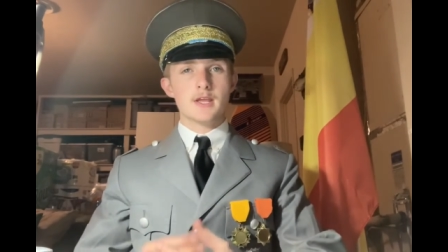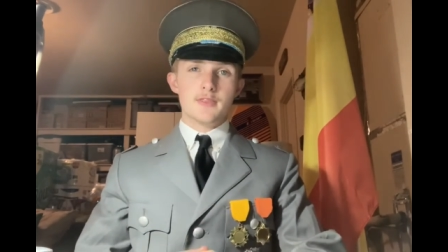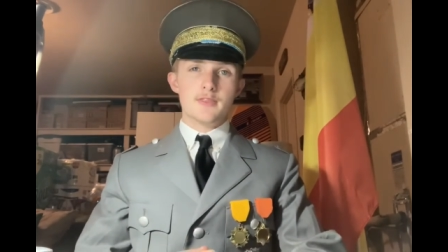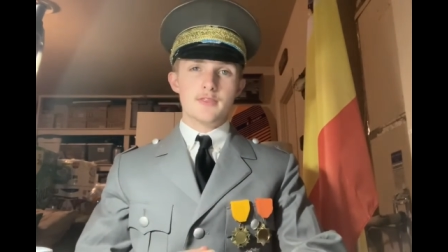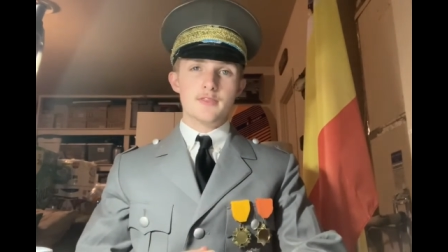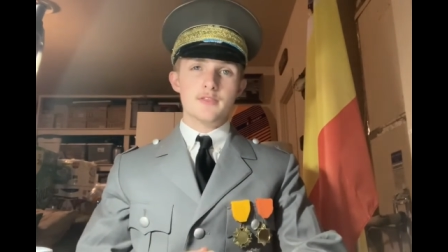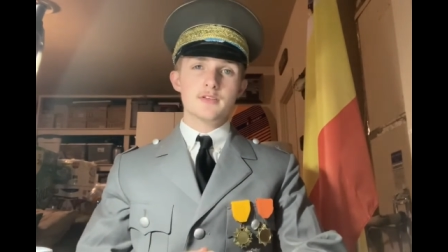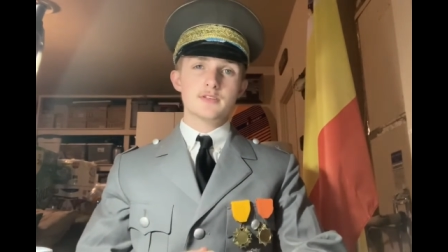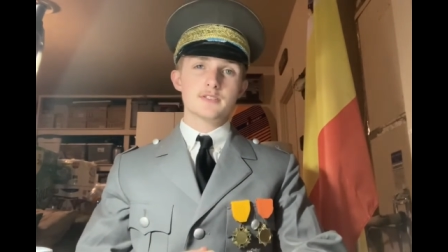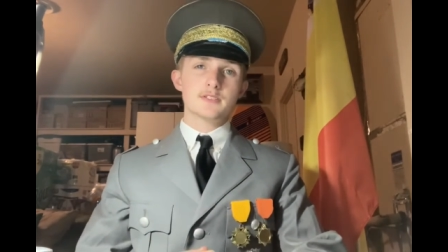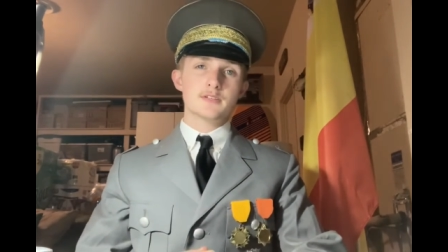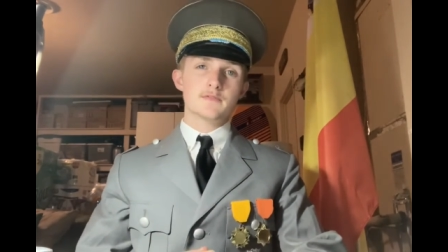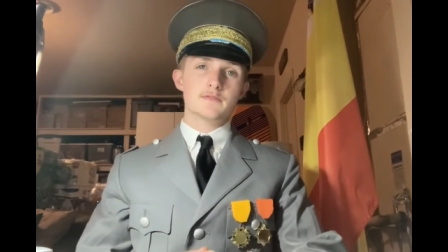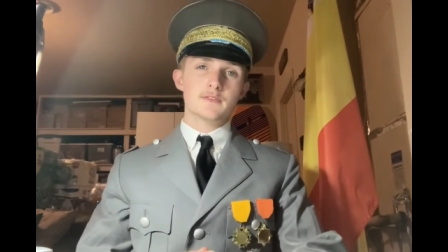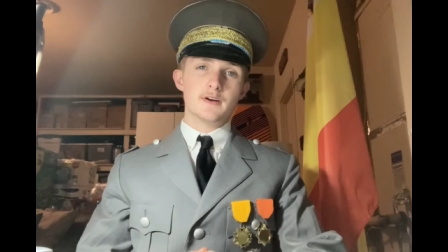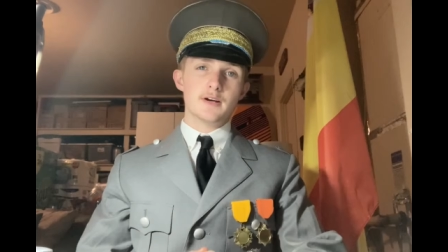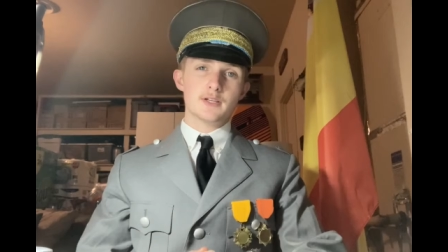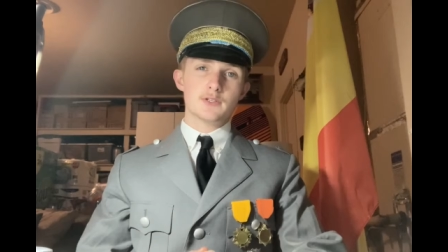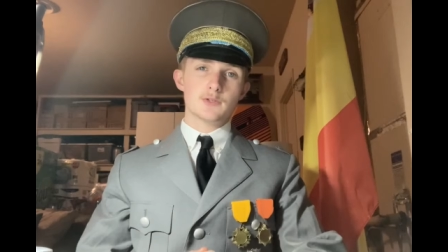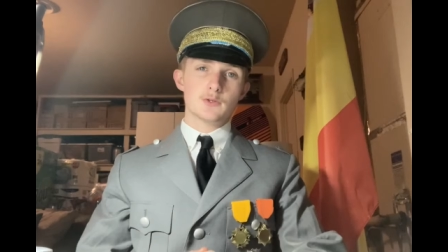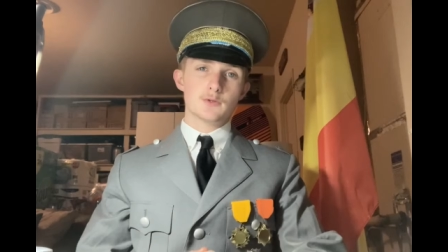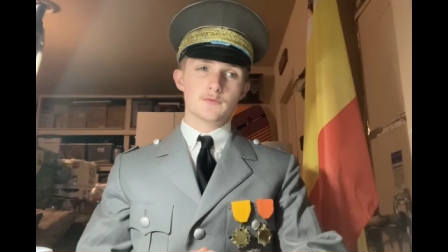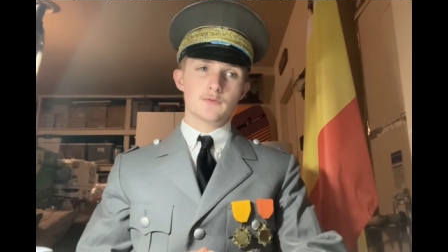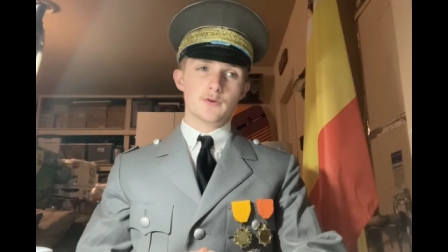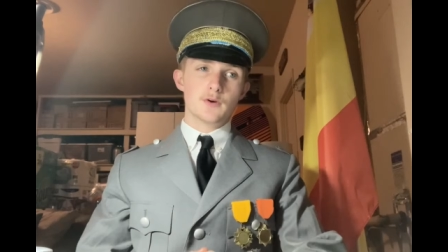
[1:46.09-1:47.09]
This
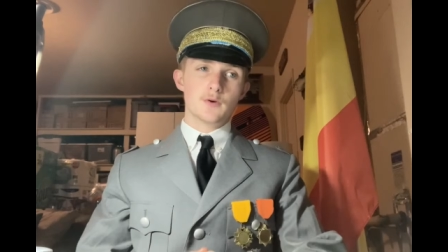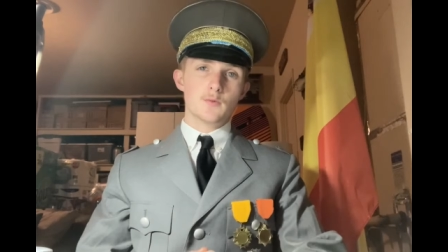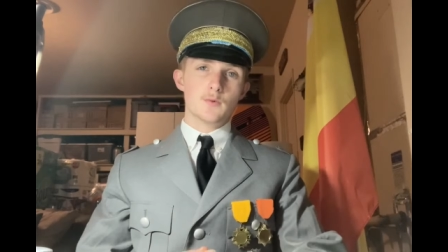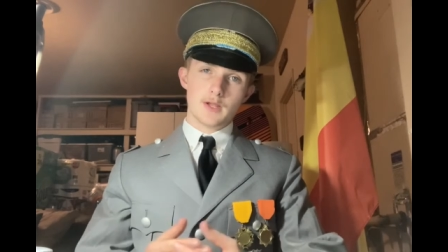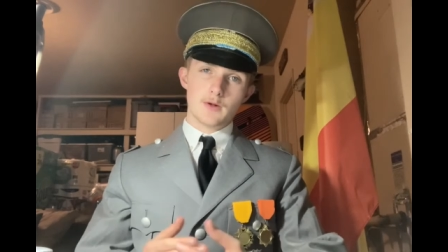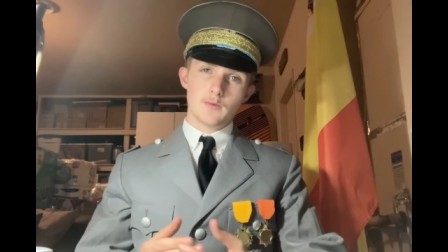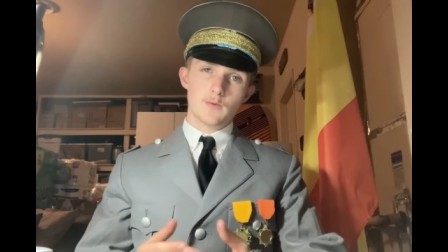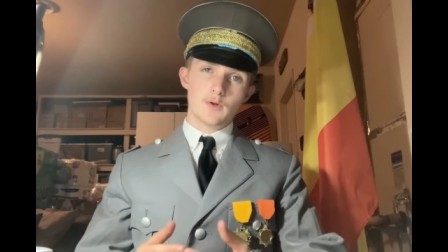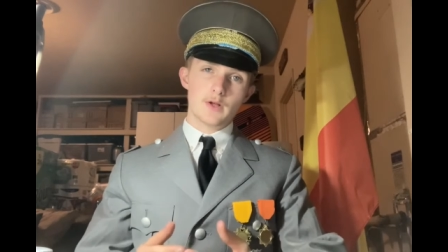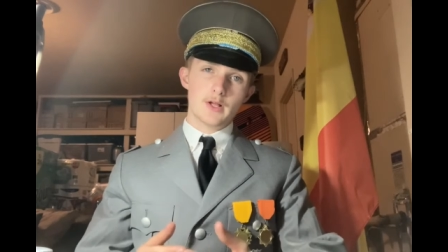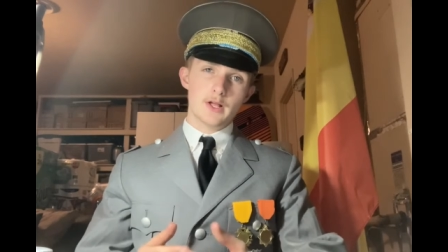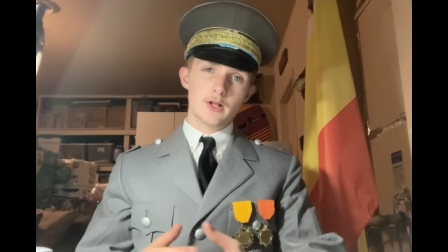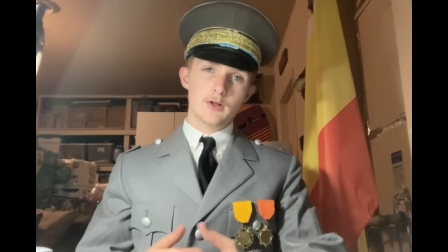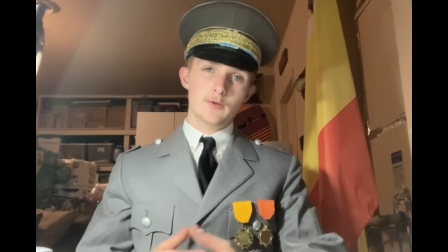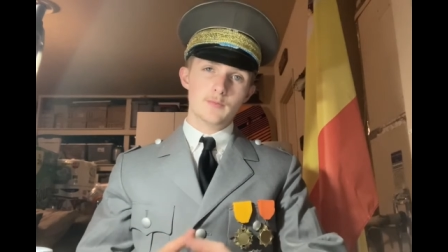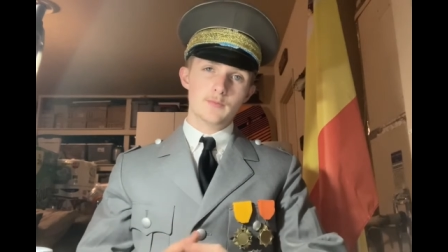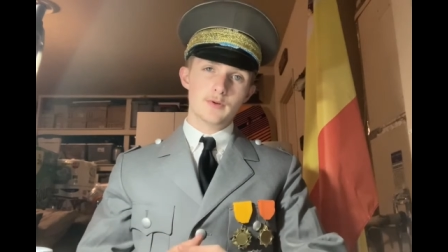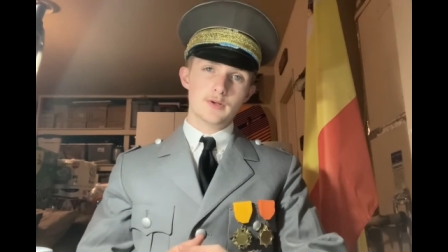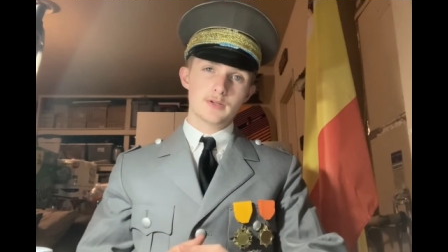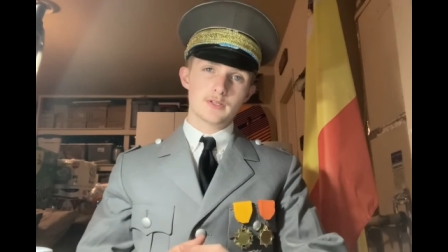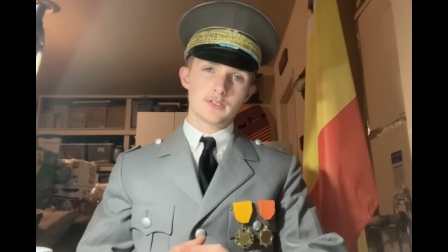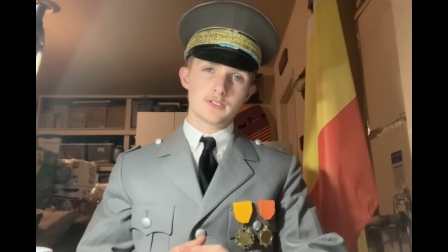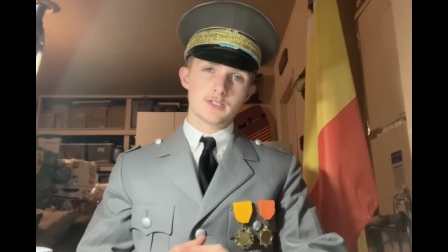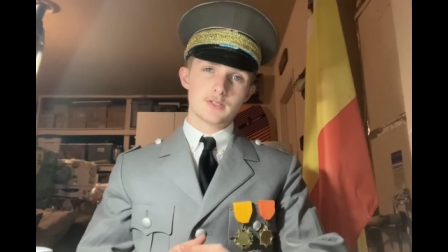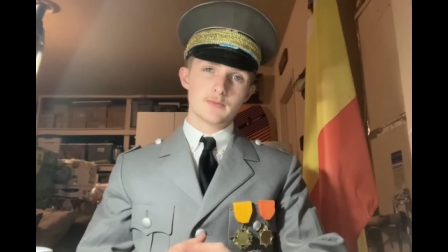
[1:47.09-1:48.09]
advisory vote will help
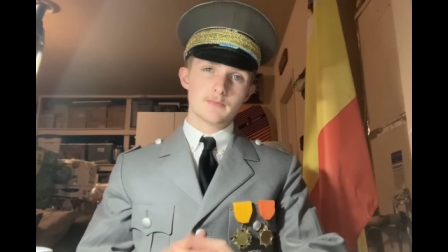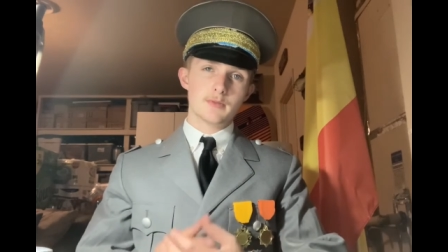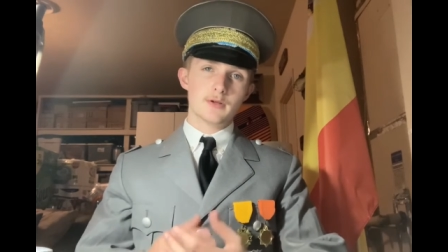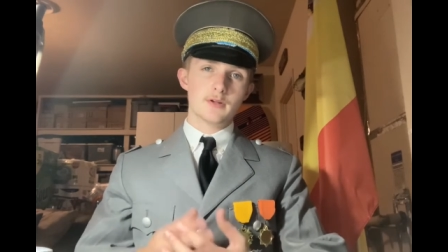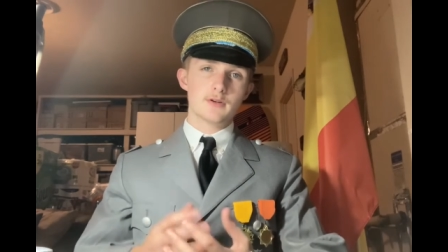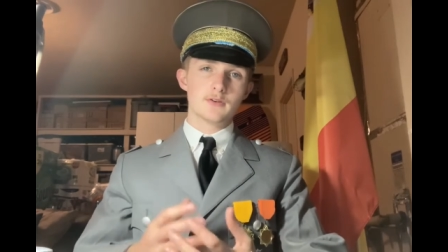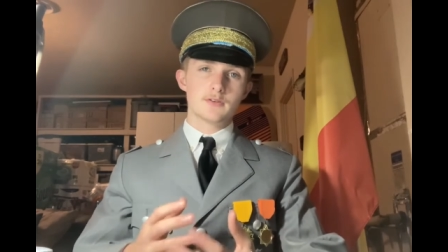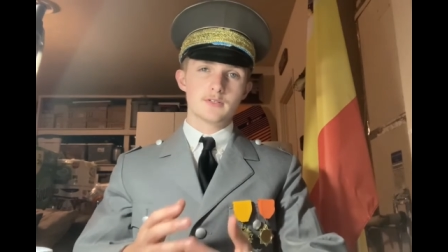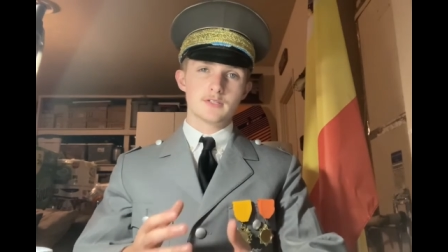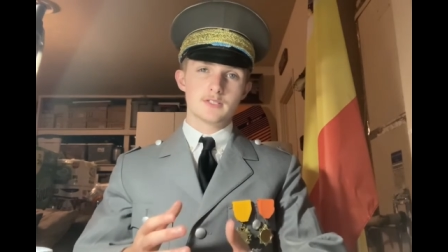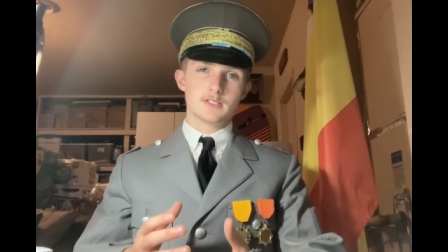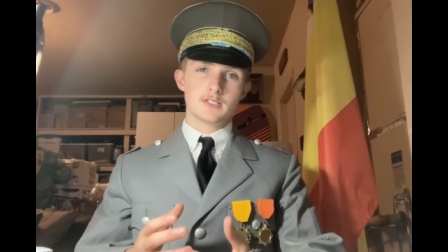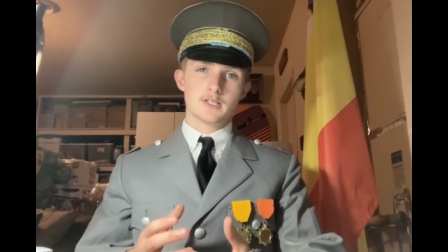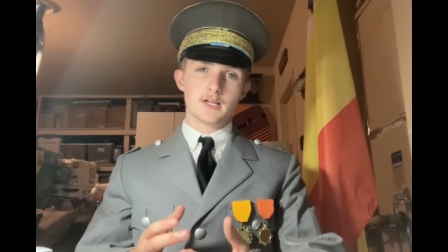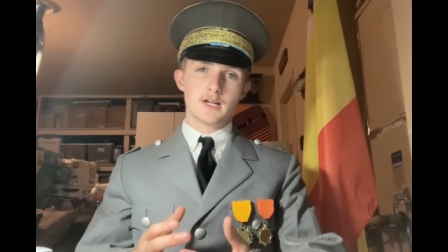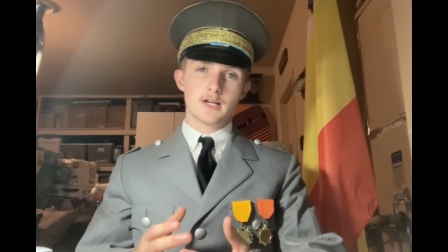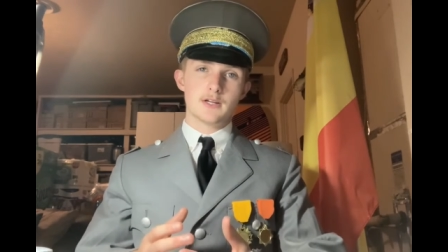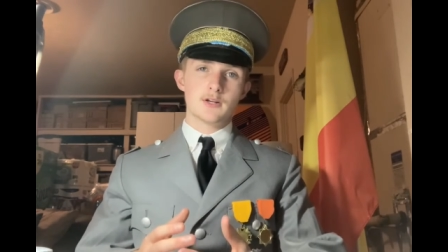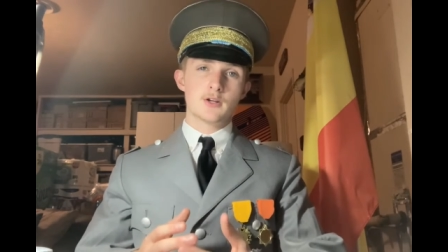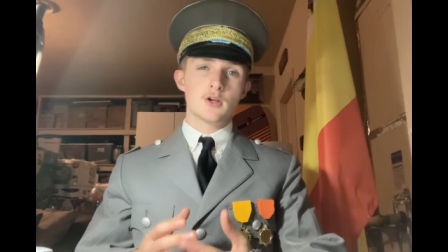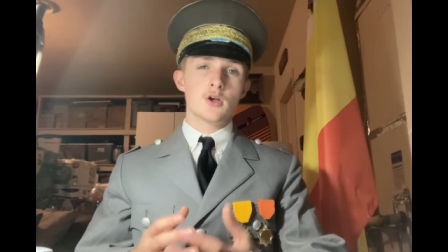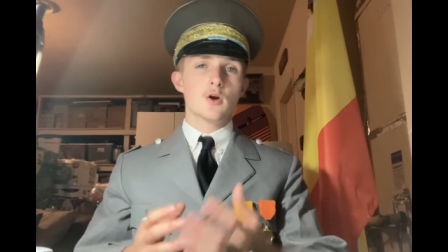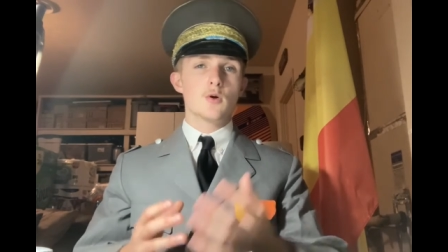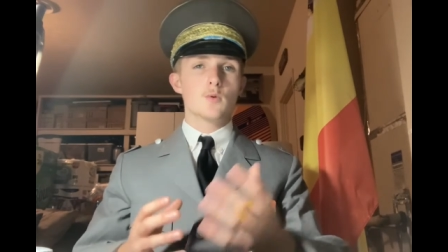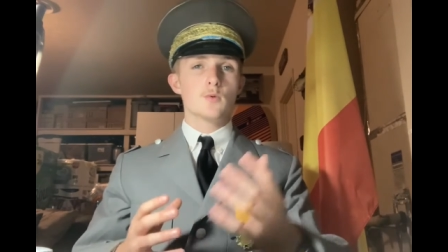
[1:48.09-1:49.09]
us to better
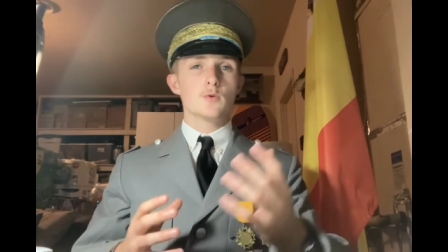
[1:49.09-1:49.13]
decide